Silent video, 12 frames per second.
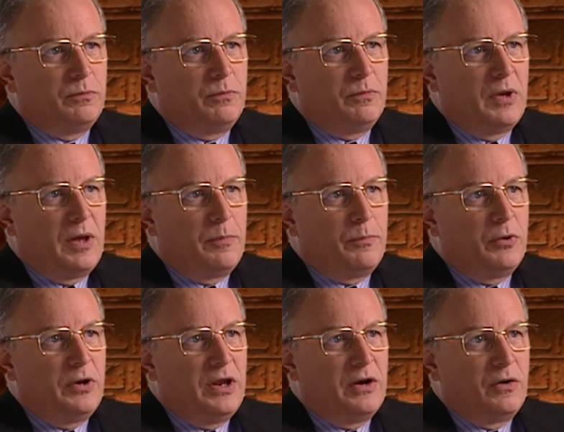uh,
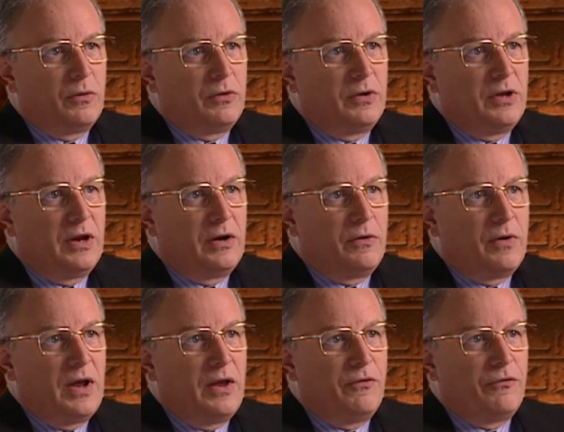put in in order to get a
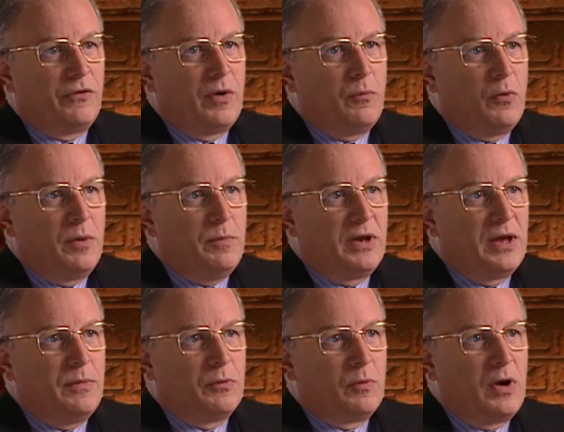grant from what
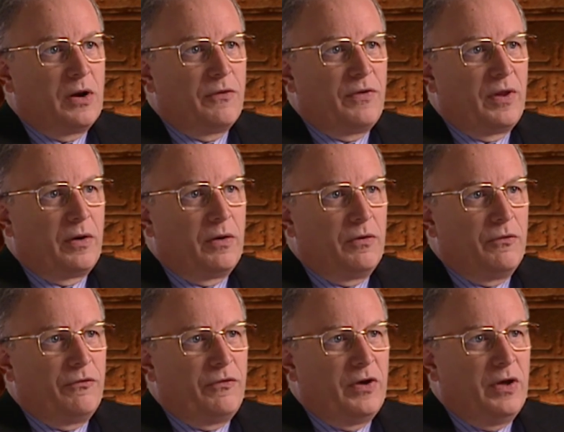became the Rockefeller
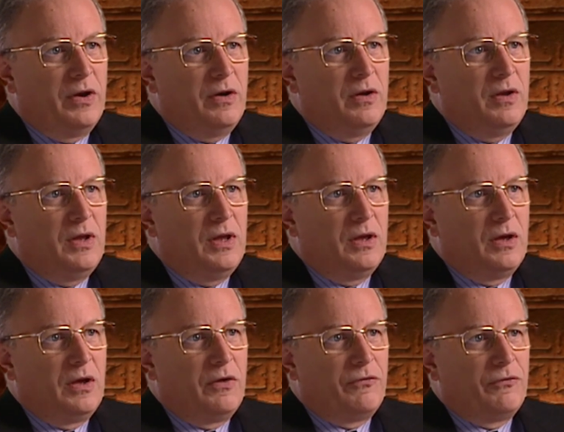Fund
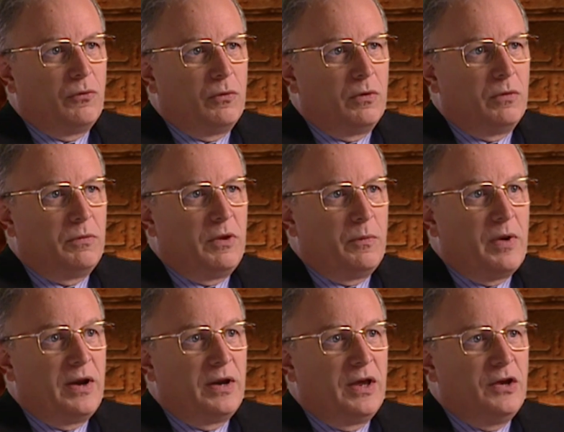uh, for the
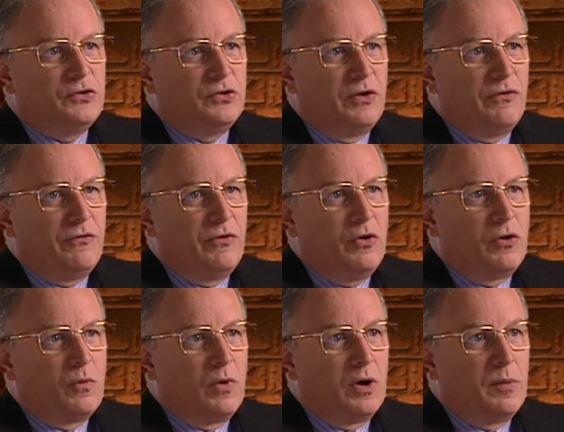eradication of
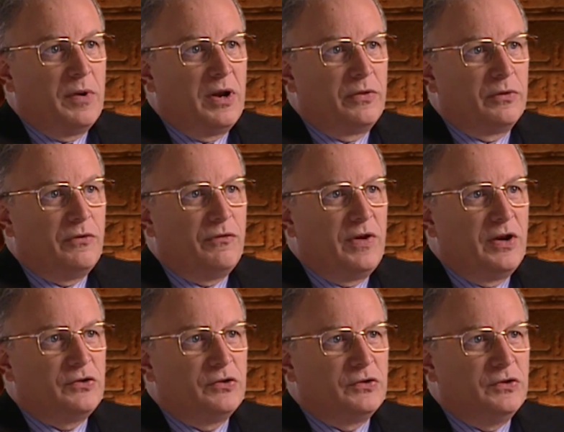hookworm and other
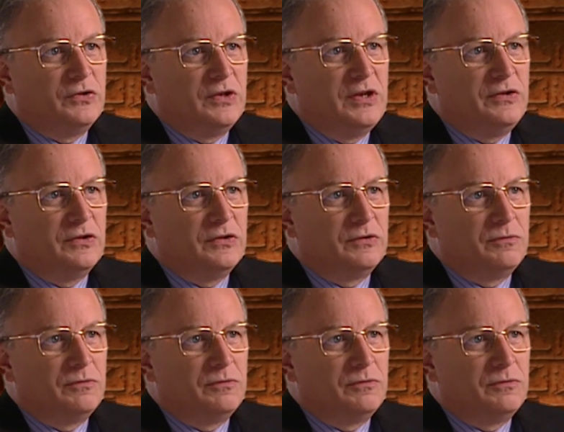infectious diseases.